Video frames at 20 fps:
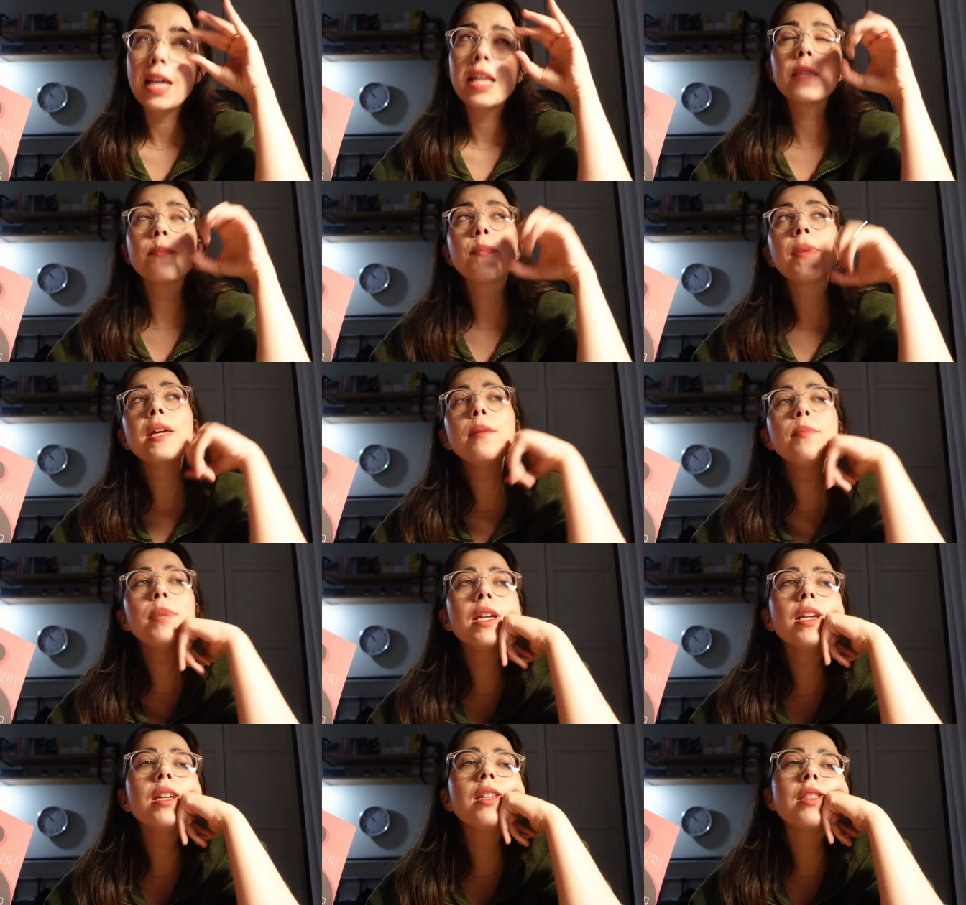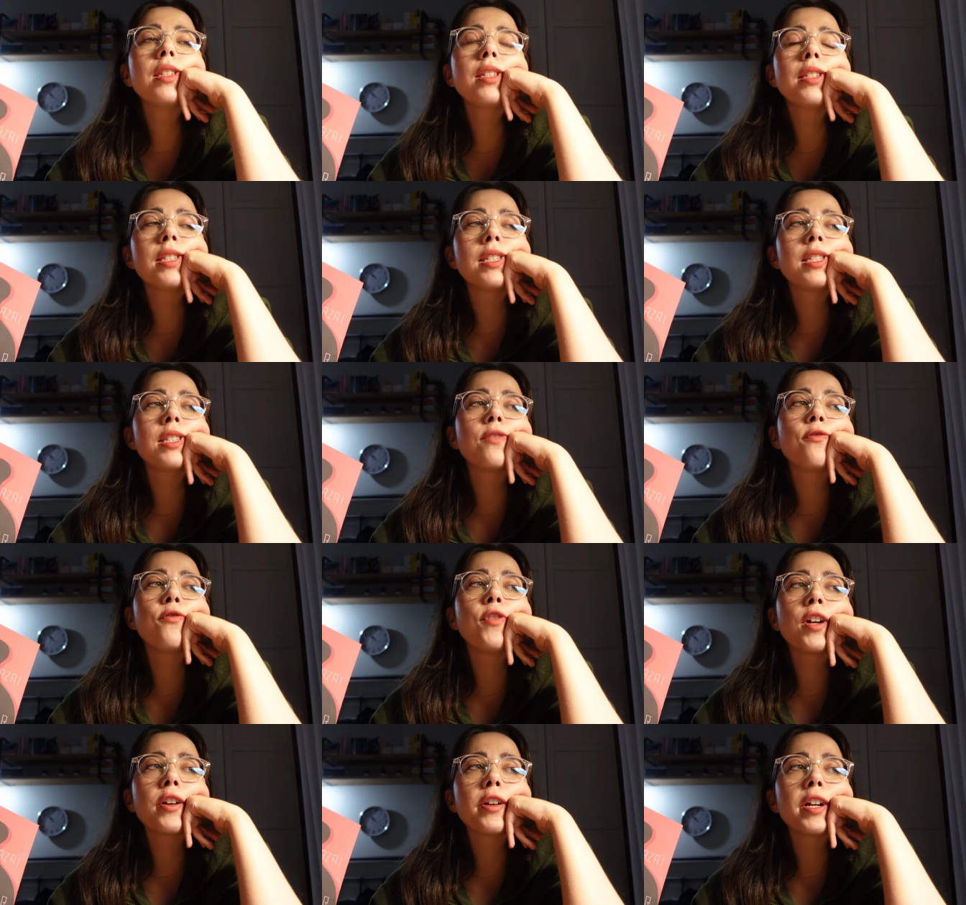And maybe this is
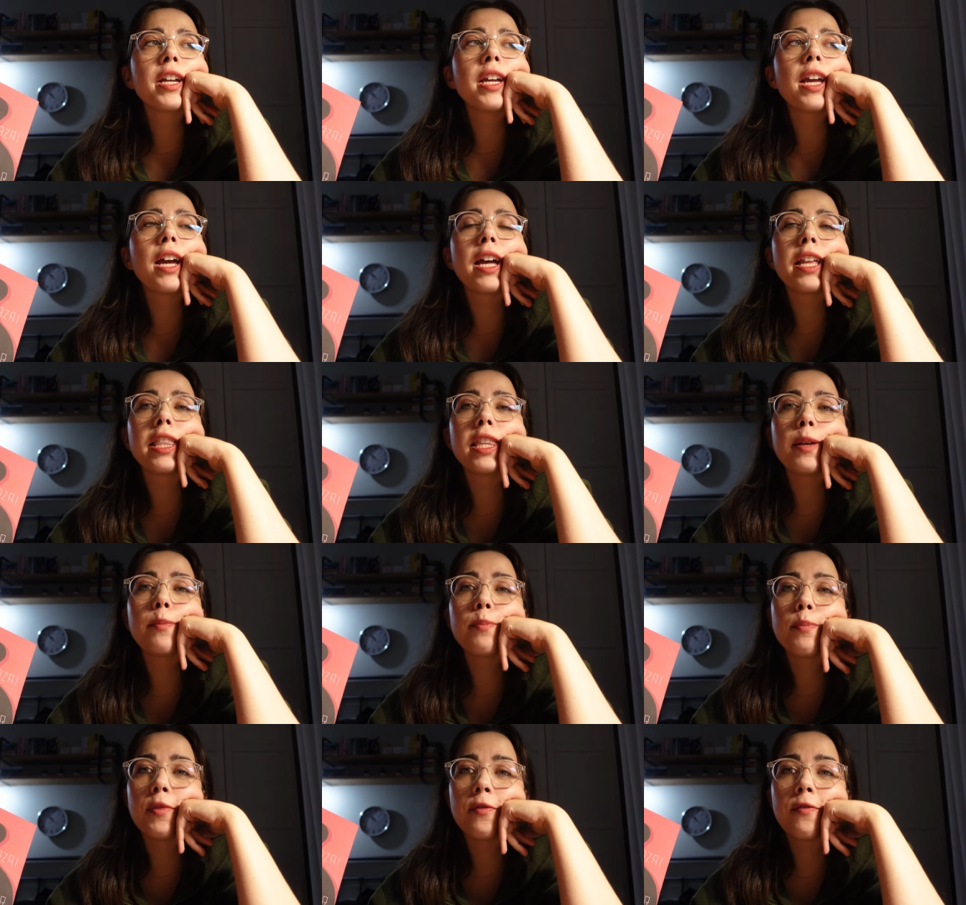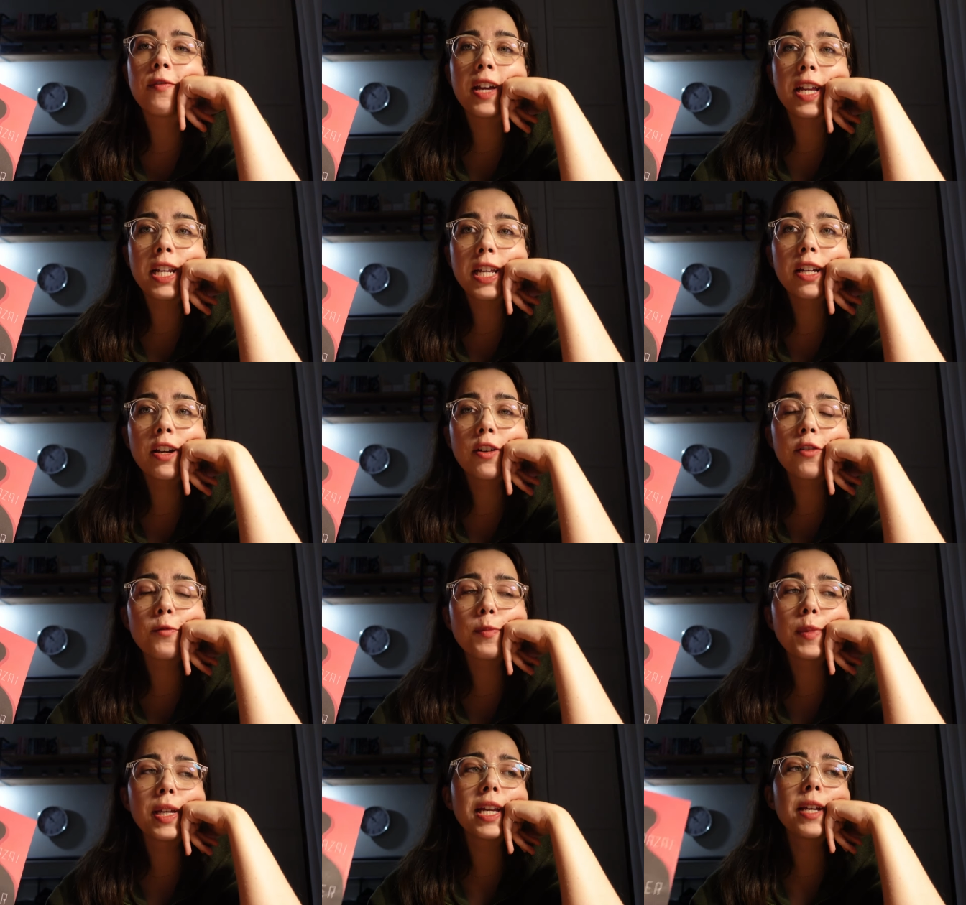very unempathetic
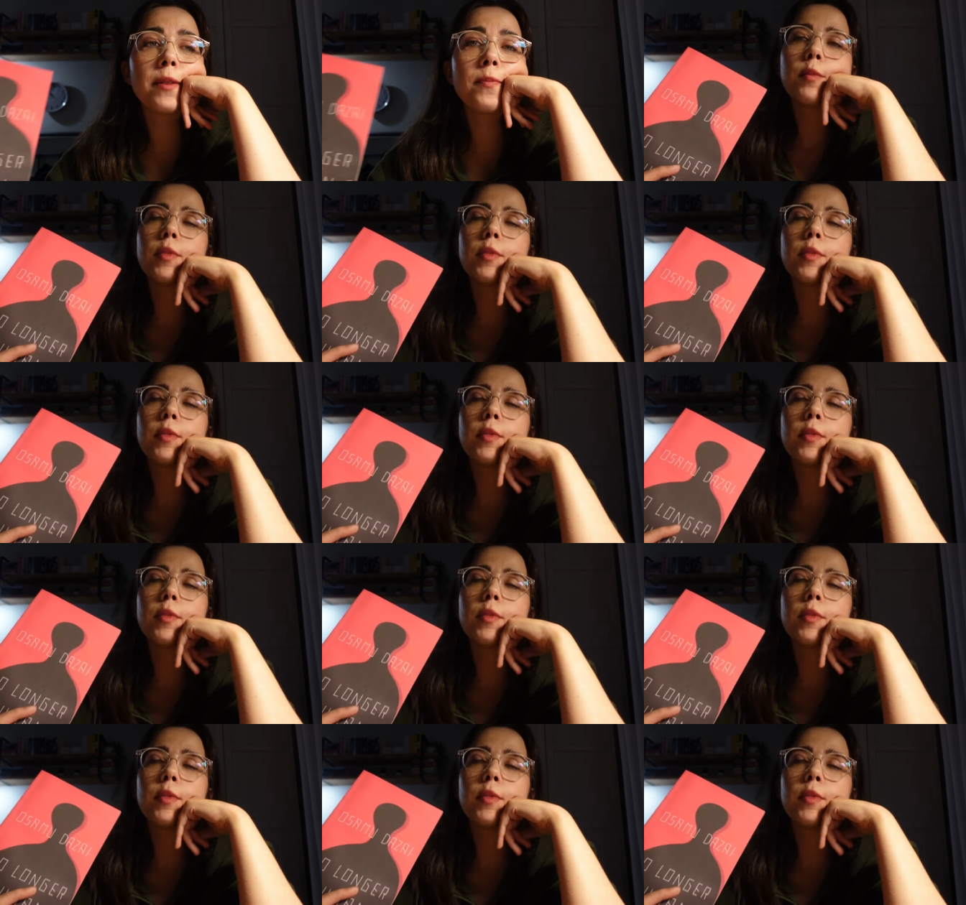of me,